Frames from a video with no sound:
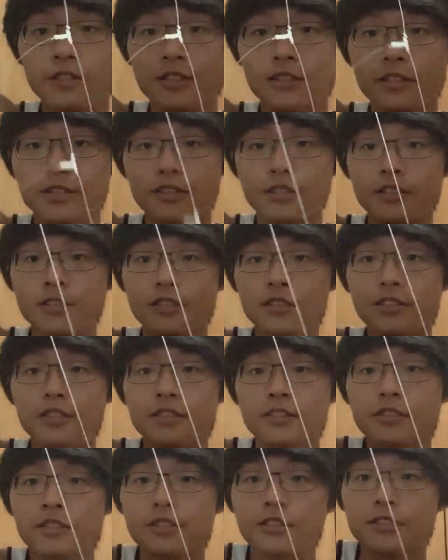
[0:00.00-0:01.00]
this
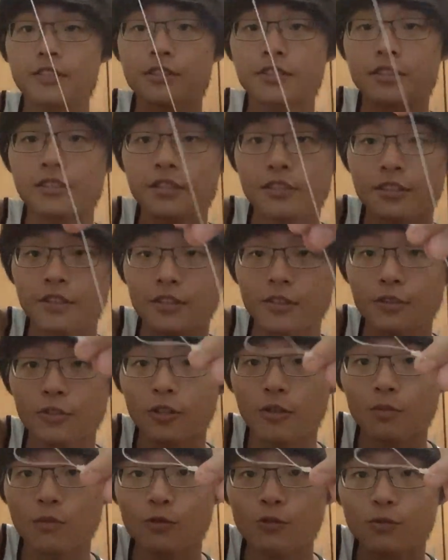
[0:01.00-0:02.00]
is the
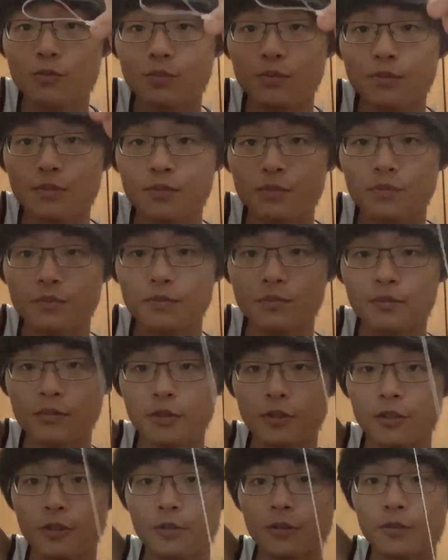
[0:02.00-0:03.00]
top loop
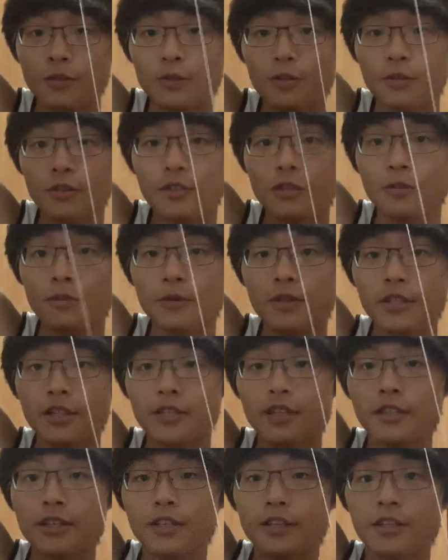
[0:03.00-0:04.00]
all the
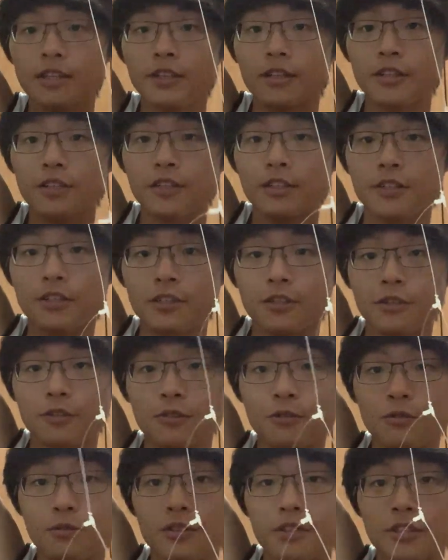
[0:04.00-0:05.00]
way
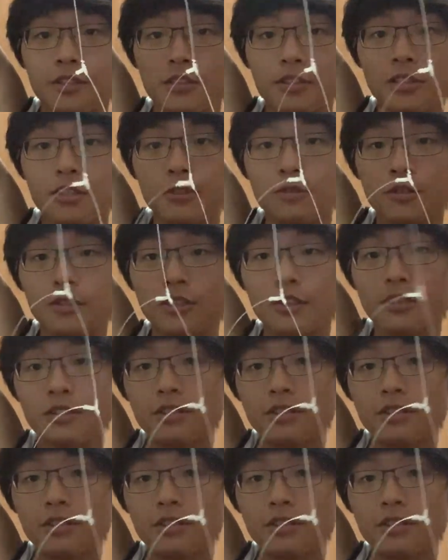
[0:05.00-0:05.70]
to the T-knot.